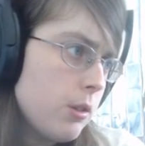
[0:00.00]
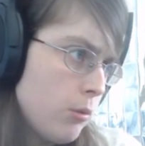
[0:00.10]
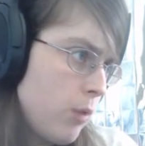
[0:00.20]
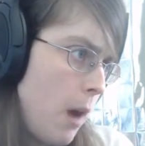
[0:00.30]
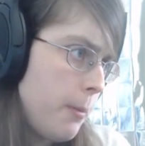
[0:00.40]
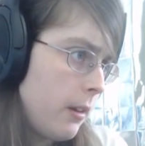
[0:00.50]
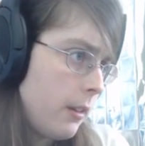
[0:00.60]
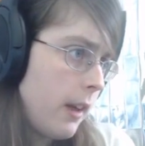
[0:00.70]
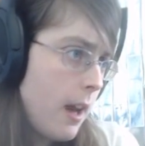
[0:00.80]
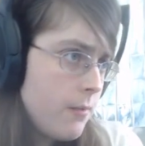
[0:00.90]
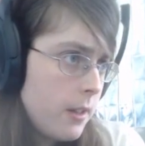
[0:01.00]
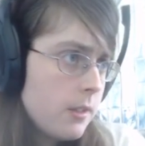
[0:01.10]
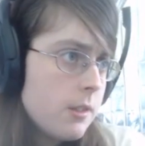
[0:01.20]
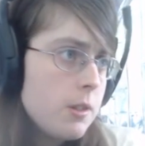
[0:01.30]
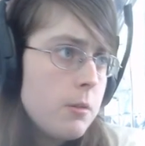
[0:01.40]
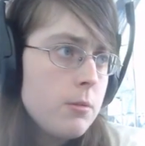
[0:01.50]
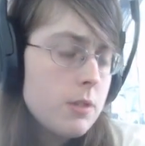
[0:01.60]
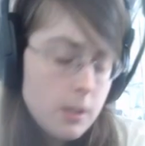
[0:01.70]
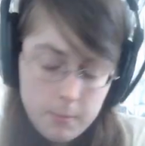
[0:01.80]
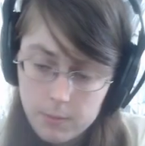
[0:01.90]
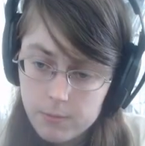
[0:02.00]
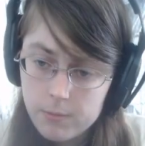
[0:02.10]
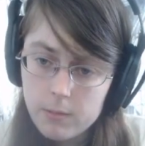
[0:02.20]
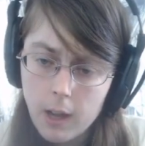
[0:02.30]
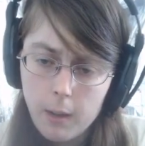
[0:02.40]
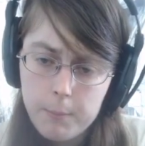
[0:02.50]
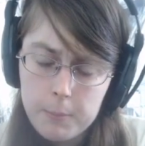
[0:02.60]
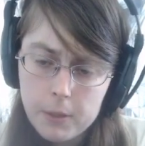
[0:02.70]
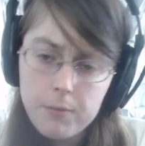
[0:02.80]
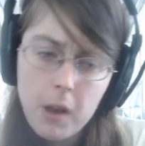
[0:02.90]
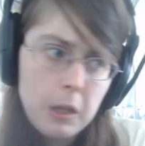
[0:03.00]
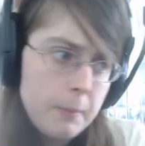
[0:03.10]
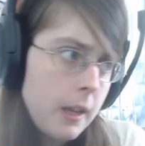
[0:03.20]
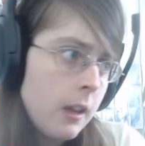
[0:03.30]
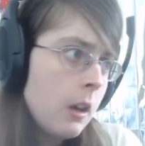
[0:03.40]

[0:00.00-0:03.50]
Robert Evans. Some people that follow me